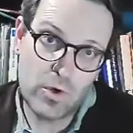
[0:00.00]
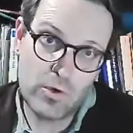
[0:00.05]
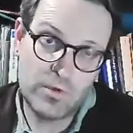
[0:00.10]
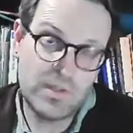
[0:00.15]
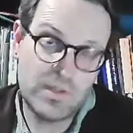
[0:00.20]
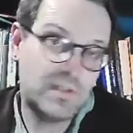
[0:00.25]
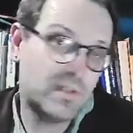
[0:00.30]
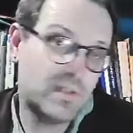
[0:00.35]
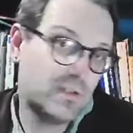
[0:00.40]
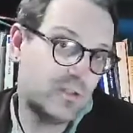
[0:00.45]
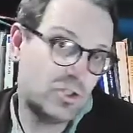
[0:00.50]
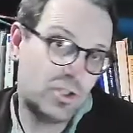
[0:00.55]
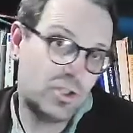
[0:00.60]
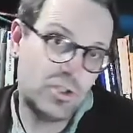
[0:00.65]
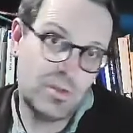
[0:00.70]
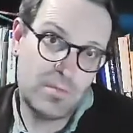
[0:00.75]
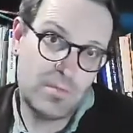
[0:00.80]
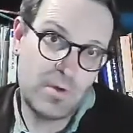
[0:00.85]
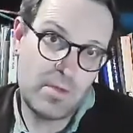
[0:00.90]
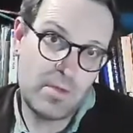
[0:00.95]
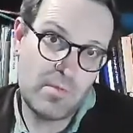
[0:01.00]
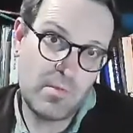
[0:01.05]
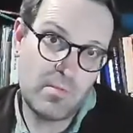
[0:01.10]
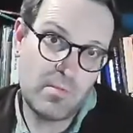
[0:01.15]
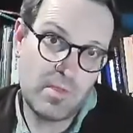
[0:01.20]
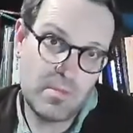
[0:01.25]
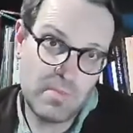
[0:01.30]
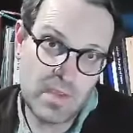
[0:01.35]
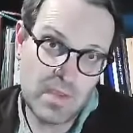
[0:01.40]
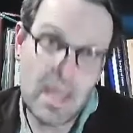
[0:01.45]
Odysseus should
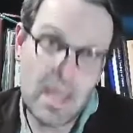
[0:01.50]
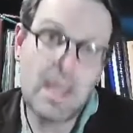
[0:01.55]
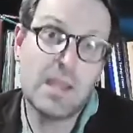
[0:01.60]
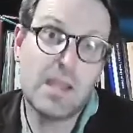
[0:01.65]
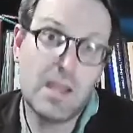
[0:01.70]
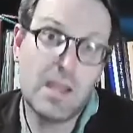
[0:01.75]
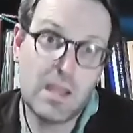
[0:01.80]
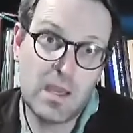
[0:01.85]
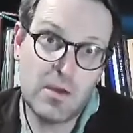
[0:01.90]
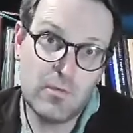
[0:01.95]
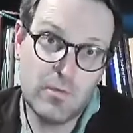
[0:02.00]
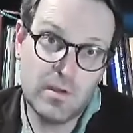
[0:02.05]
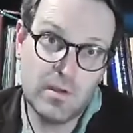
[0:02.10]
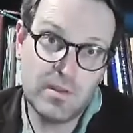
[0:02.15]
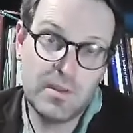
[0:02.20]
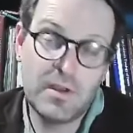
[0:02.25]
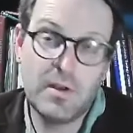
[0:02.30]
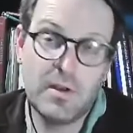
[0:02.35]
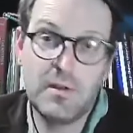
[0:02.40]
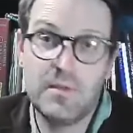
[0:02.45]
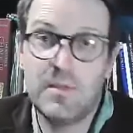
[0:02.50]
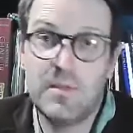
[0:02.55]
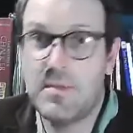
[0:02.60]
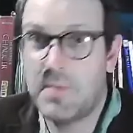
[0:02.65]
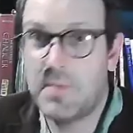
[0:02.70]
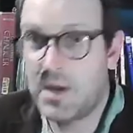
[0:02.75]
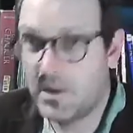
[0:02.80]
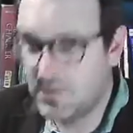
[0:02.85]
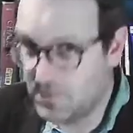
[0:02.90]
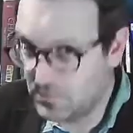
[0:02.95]
probably be hanging out with. They
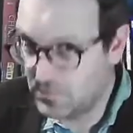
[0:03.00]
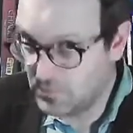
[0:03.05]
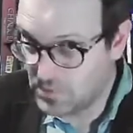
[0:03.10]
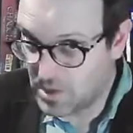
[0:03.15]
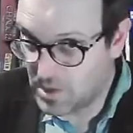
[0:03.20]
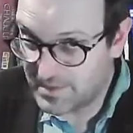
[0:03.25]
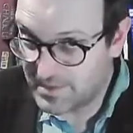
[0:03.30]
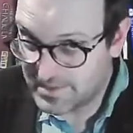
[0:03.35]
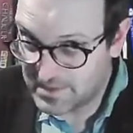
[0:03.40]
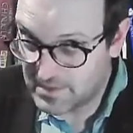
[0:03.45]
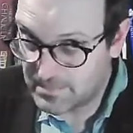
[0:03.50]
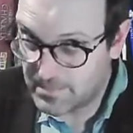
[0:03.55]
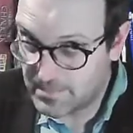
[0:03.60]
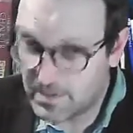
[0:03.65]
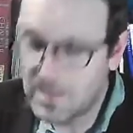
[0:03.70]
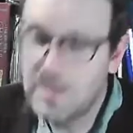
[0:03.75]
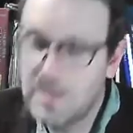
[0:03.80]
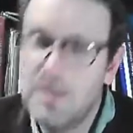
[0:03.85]
might do gossip.